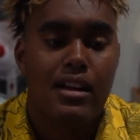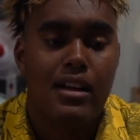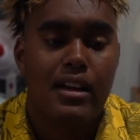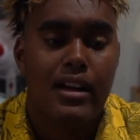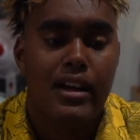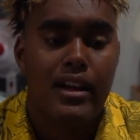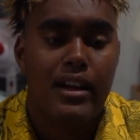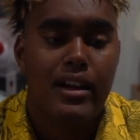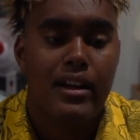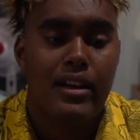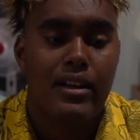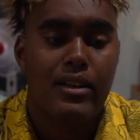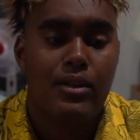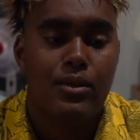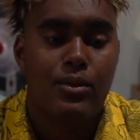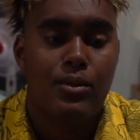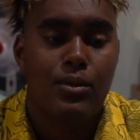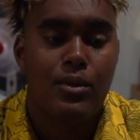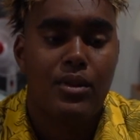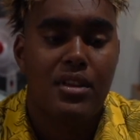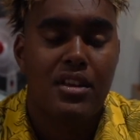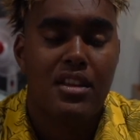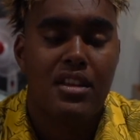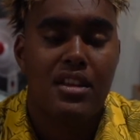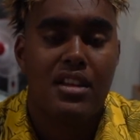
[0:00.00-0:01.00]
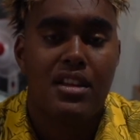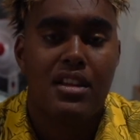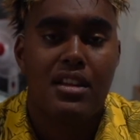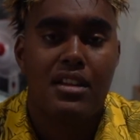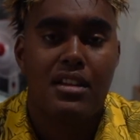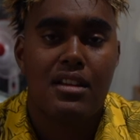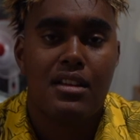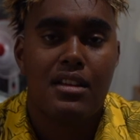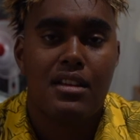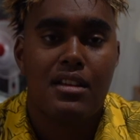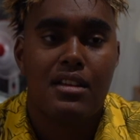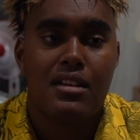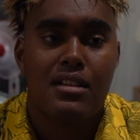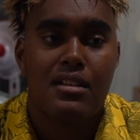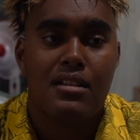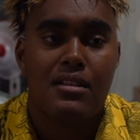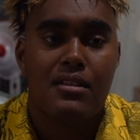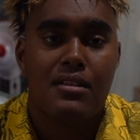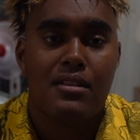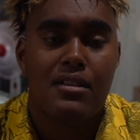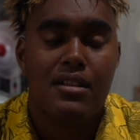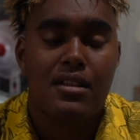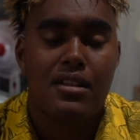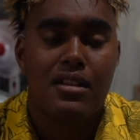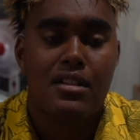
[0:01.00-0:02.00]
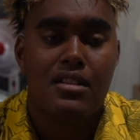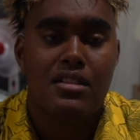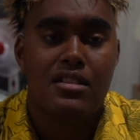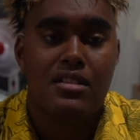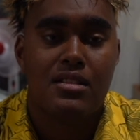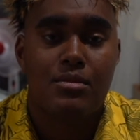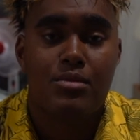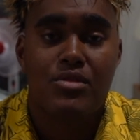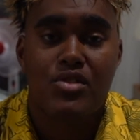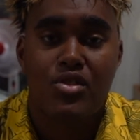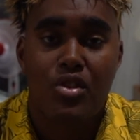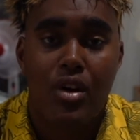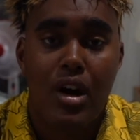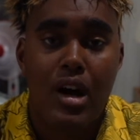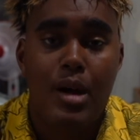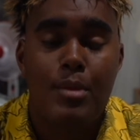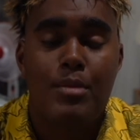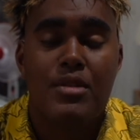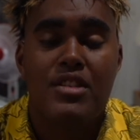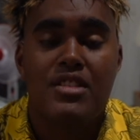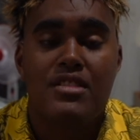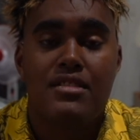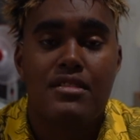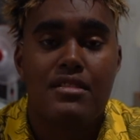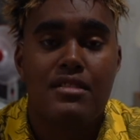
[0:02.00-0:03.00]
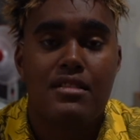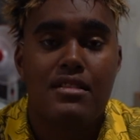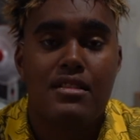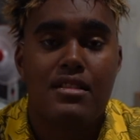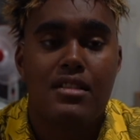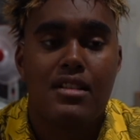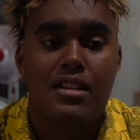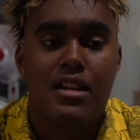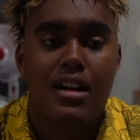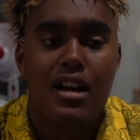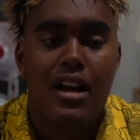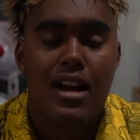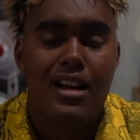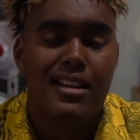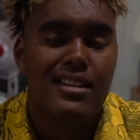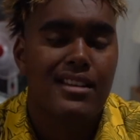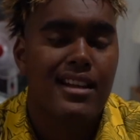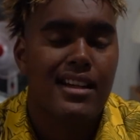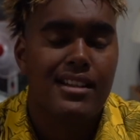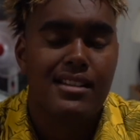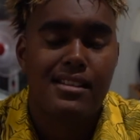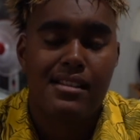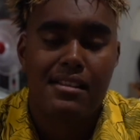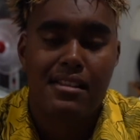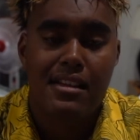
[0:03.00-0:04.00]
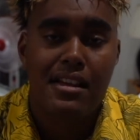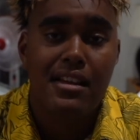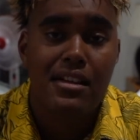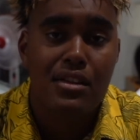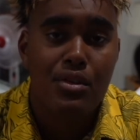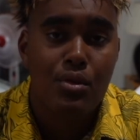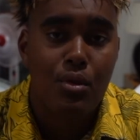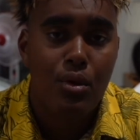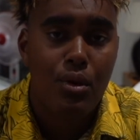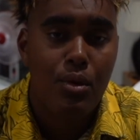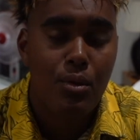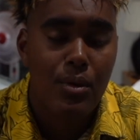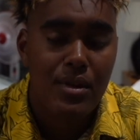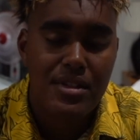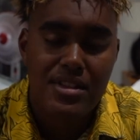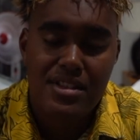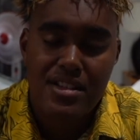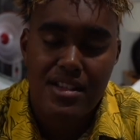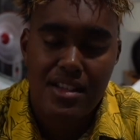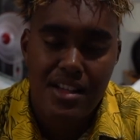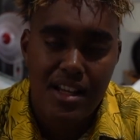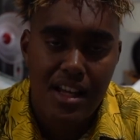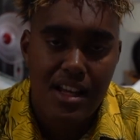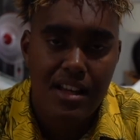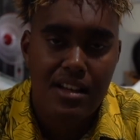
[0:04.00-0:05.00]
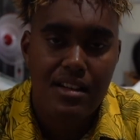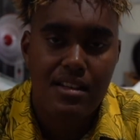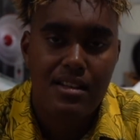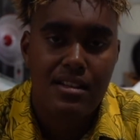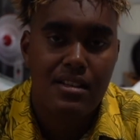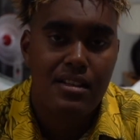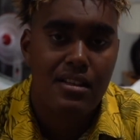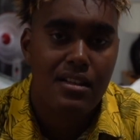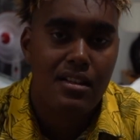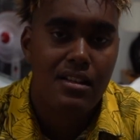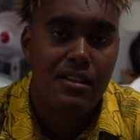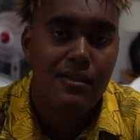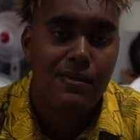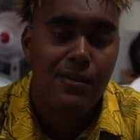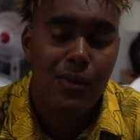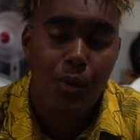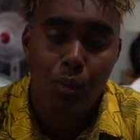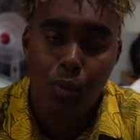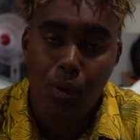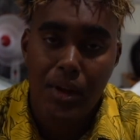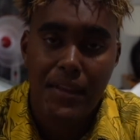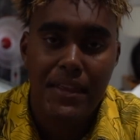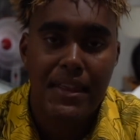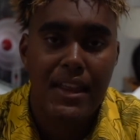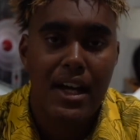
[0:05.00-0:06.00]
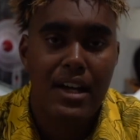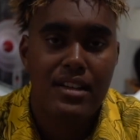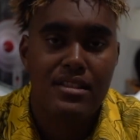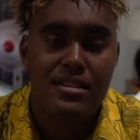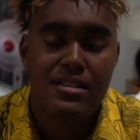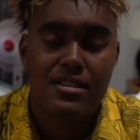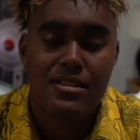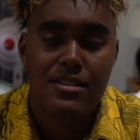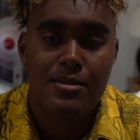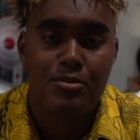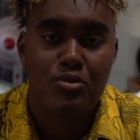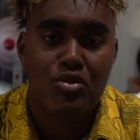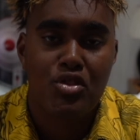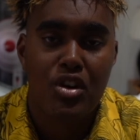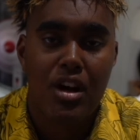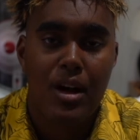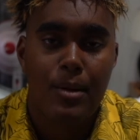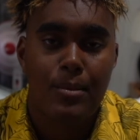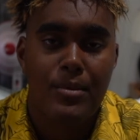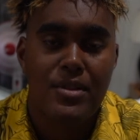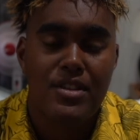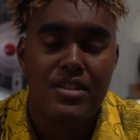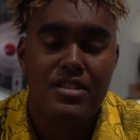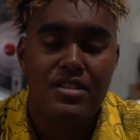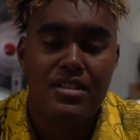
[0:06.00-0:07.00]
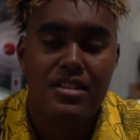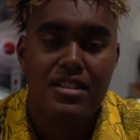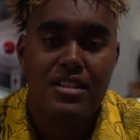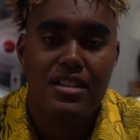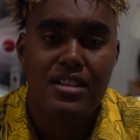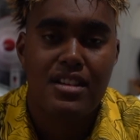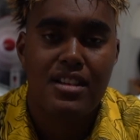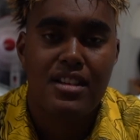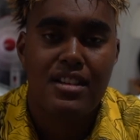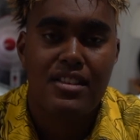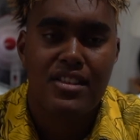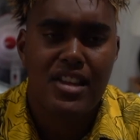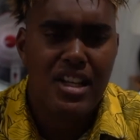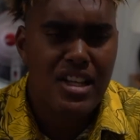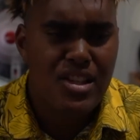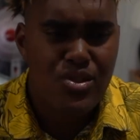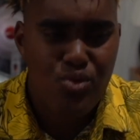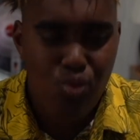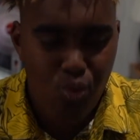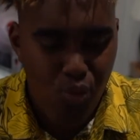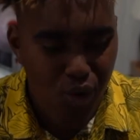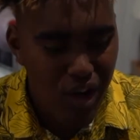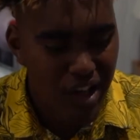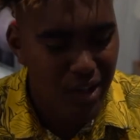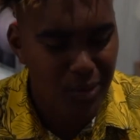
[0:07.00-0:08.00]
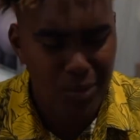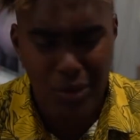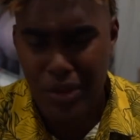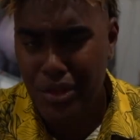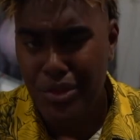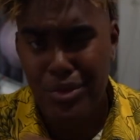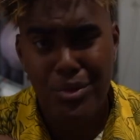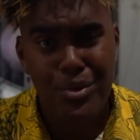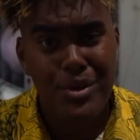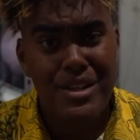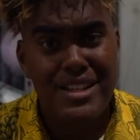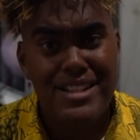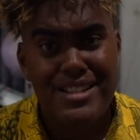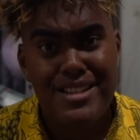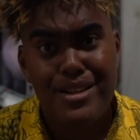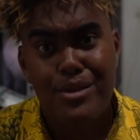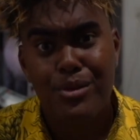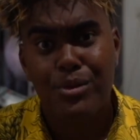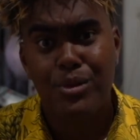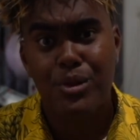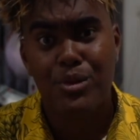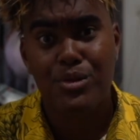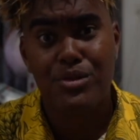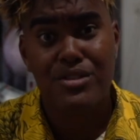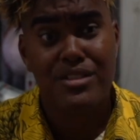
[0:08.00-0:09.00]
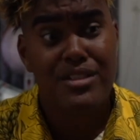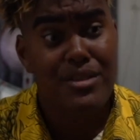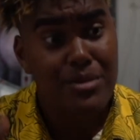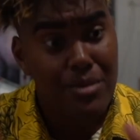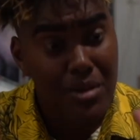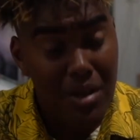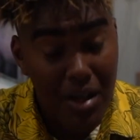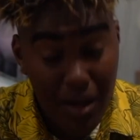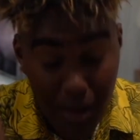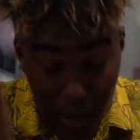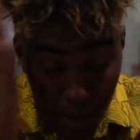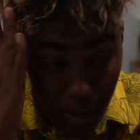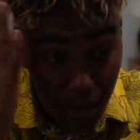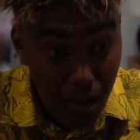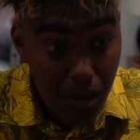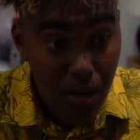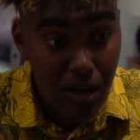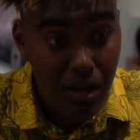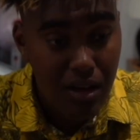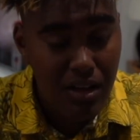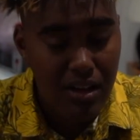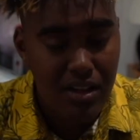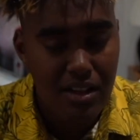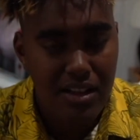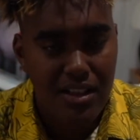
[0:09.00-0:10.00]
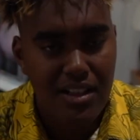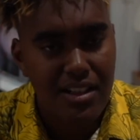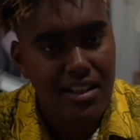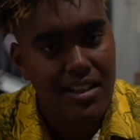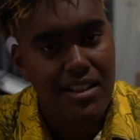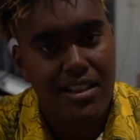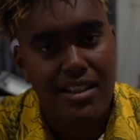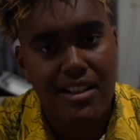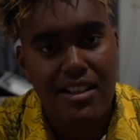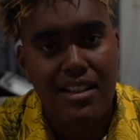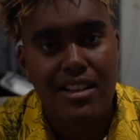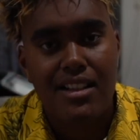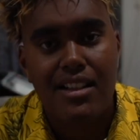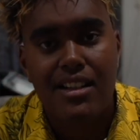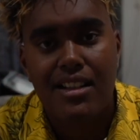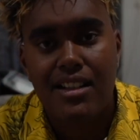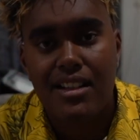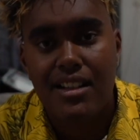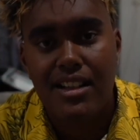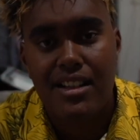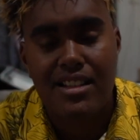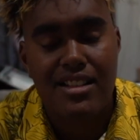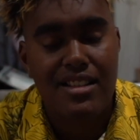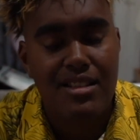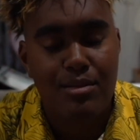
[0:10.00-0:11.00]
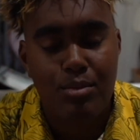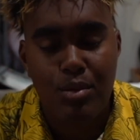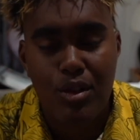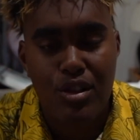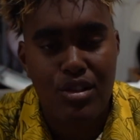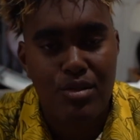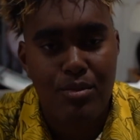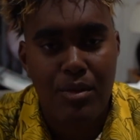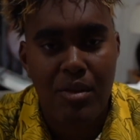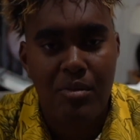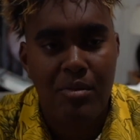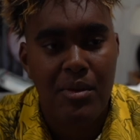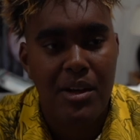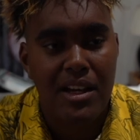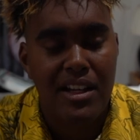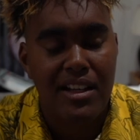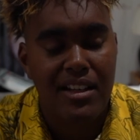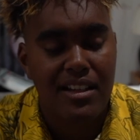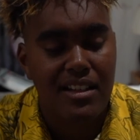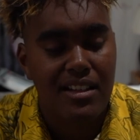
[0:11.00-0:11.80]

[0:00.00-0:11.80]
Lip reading: And with the subscribers, I'd like to thank you all once again for 1,000 subscribers. That's 1,300. Oh, that just blows my mind.